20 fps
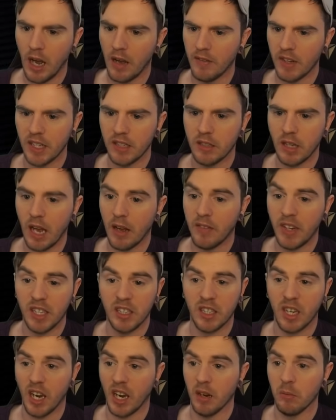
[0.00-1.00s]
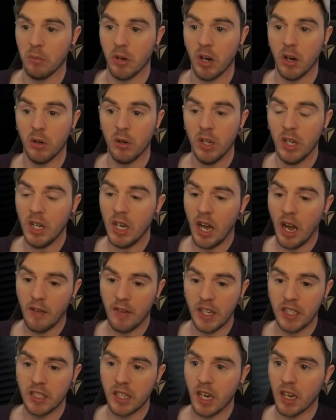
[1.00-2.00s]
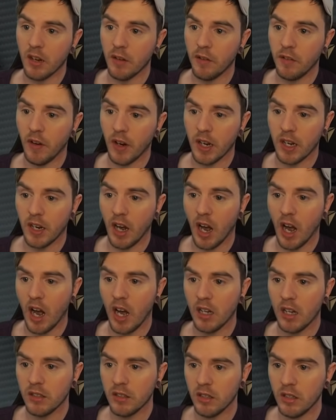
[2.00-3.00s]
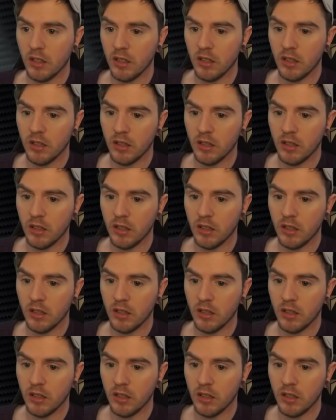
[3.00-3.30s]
Have ace king, bro. Have ace king of fucking hearts.